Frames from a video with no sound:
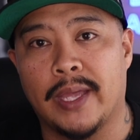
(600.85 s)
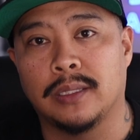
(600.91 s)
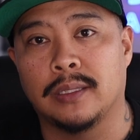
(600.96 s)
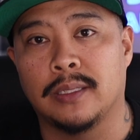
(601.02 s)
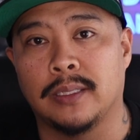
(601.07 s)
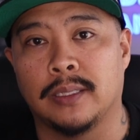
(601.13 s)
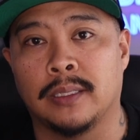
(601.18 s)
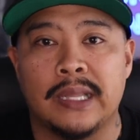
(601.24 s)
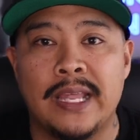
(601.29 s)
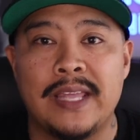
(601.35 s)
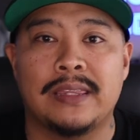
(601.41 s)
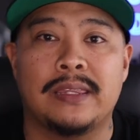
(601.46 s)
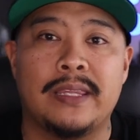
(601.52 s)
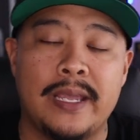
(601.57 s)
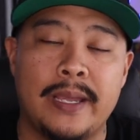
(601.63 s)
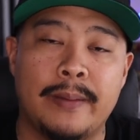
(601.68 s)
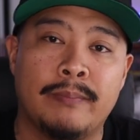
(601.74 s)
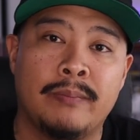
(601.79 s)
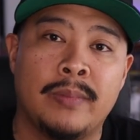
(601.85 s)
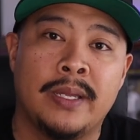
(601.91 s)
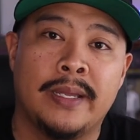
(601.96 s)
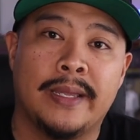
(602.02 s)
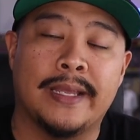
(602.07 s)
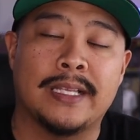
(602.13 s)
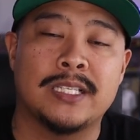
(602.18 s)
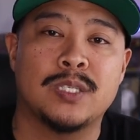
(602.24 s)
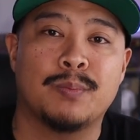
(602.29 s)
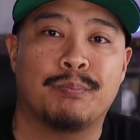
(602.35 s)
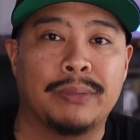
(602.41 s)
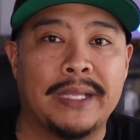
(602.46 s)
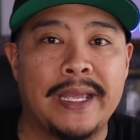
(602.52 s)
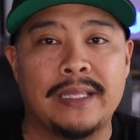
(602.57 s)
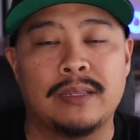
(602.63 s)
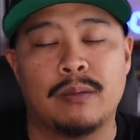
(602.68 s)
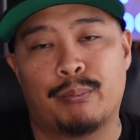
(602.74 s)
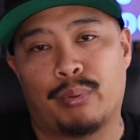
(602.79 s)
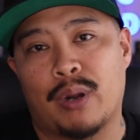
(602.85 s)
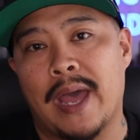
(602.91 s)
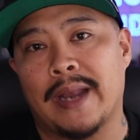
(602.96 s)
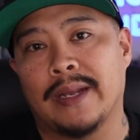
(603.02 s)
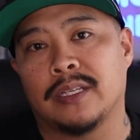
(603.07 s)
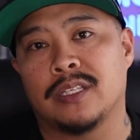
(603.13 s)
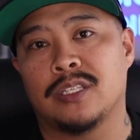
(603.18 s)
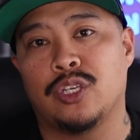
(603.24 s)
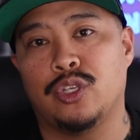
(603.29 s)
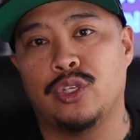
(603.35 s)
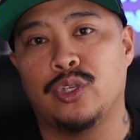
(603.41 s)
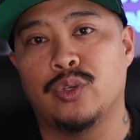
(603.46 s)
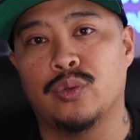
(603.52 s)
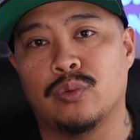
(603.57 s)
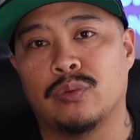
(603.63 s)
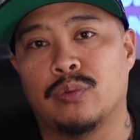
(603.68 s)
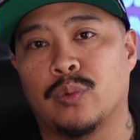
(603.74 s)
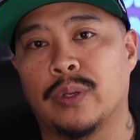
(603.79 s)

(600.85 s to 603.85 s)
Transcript: that thing. Let them explain the product to you